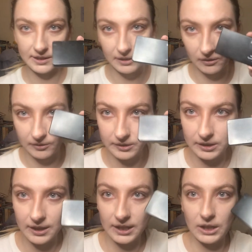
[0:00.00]
little
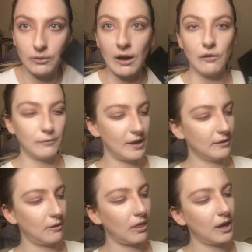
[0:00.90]
cute elf palette
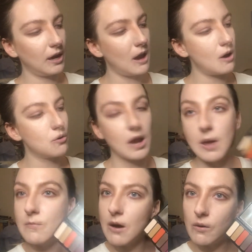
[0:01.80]
with like a
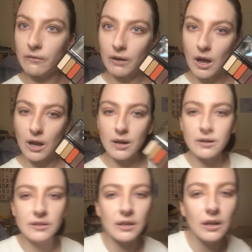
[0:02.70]
rainbow of colors